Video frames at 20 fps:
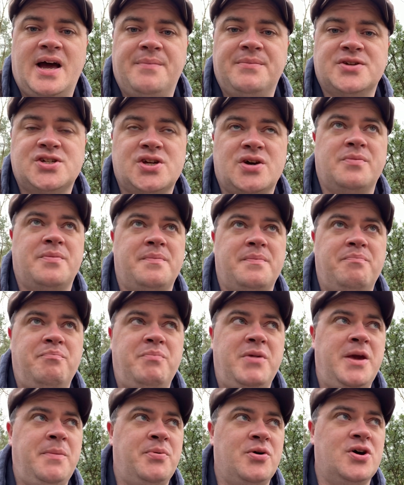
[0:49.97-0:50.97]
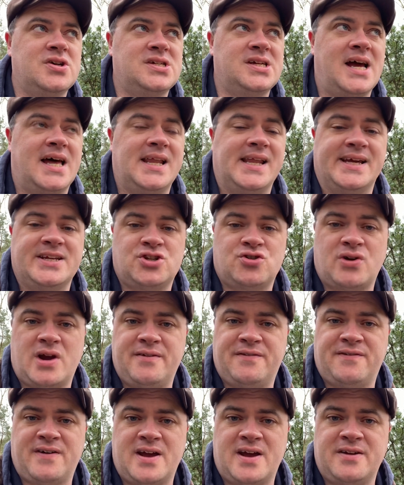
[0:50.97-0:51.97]
So me personally, I like to try
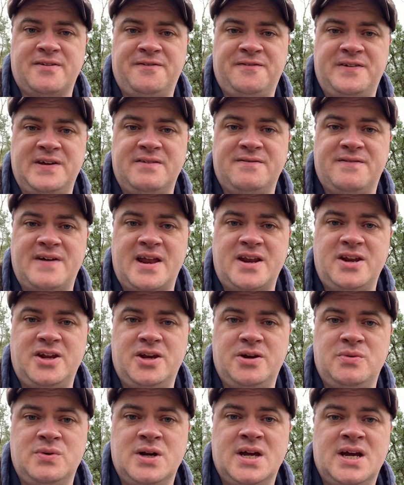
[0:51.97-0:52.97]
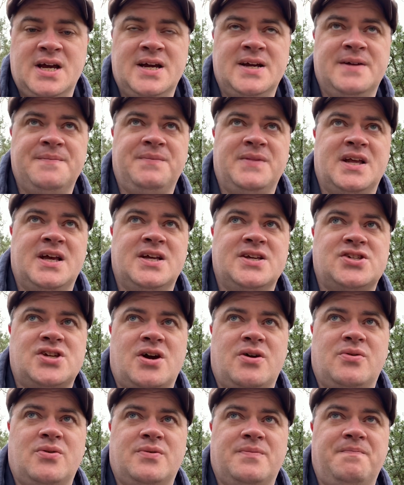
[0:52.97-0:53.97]
and find a fitting venue.
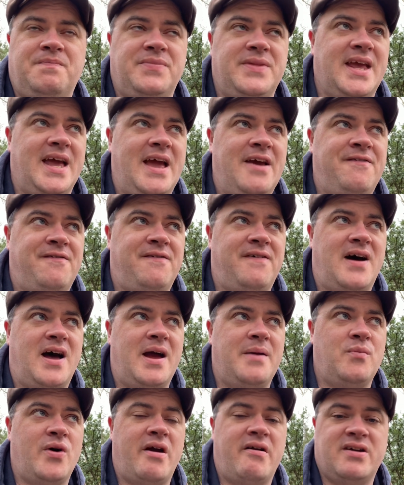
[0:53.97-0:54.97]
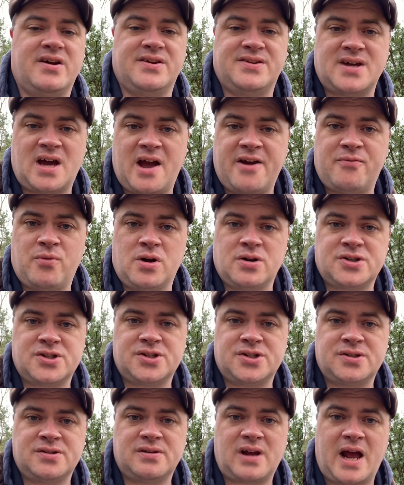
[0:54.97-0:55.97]
So if I'm wearing a dive
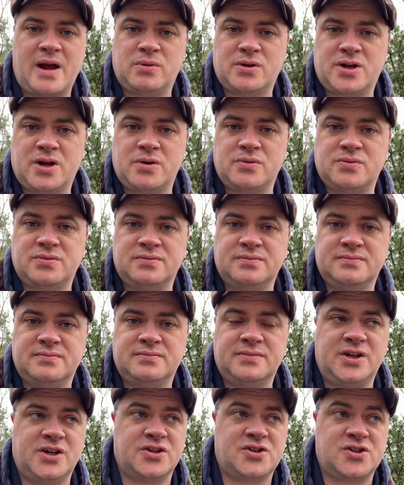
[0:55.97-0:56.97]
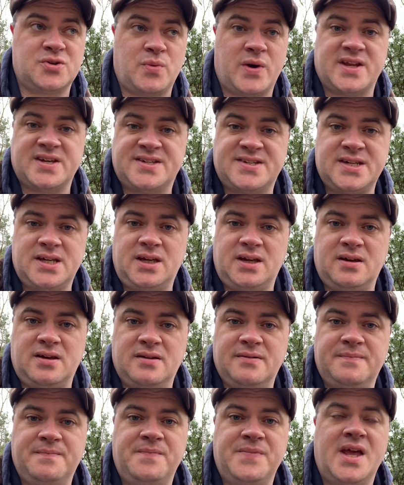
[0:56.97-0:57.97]
watch, I will go, you know, to where there's sea.
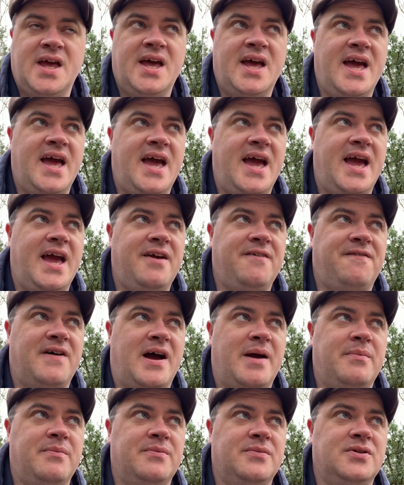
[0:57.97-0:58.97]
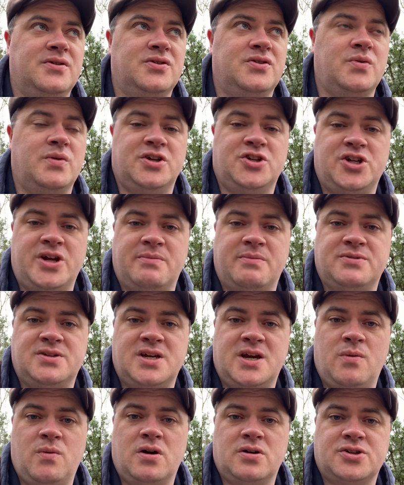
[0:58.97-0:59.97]
If I'm doing a
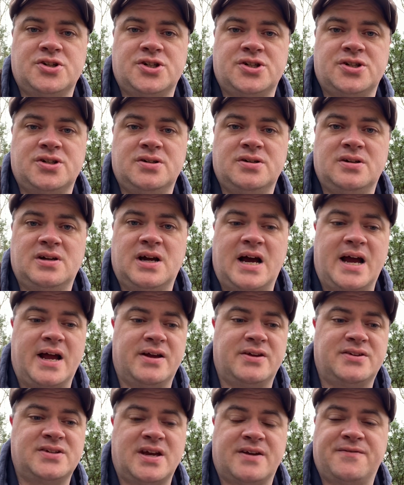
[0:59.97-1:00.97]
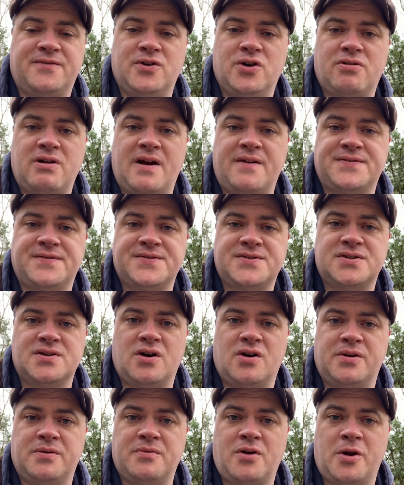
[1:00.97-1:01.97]
GMT watch, I take photographs
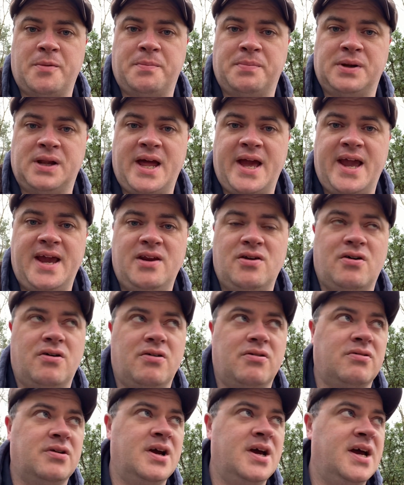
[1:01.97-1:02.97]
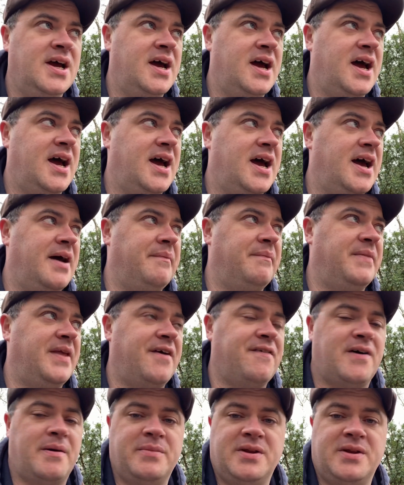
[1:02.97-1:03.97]
on a plane, or if I'm